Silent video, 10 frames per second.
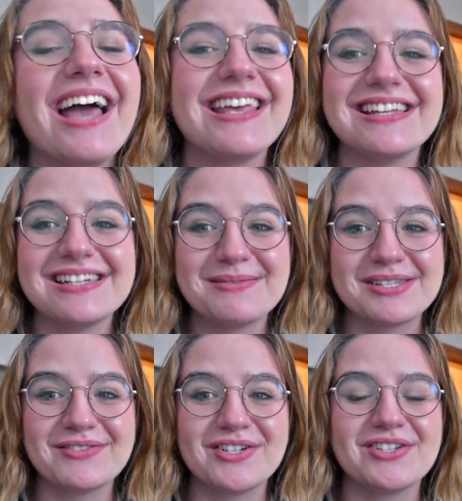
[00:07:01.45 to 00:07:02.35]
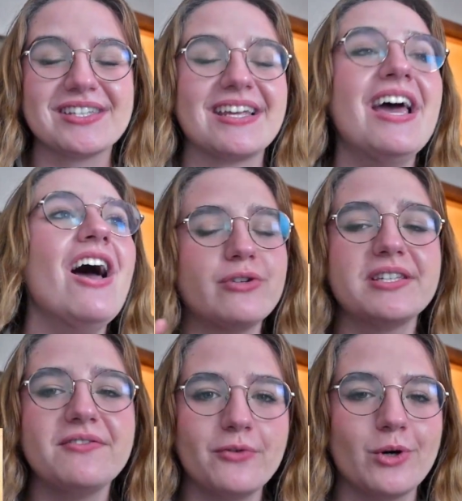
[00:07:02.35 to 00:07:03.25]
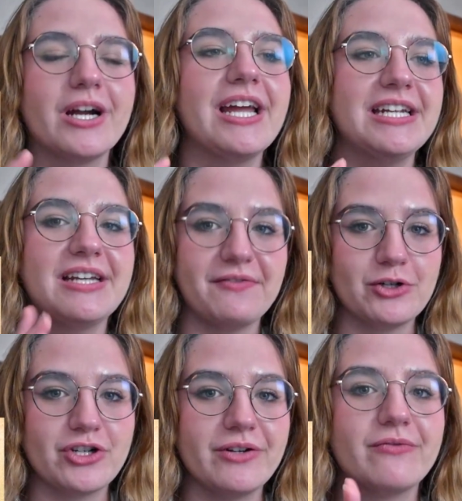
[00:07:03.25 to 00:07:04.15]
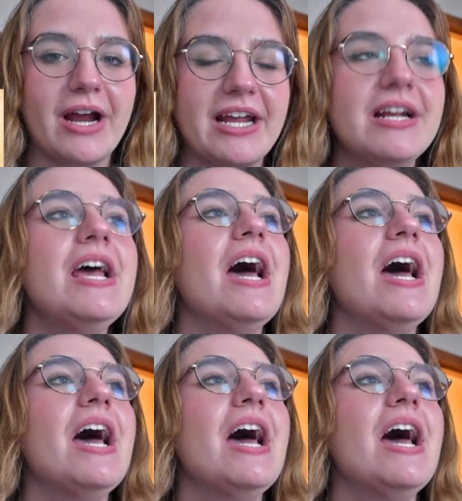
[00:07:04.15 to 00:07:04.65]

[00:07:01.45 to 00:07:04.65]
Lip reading: I can't take myself seriously. Triss and Four in Divergent, right?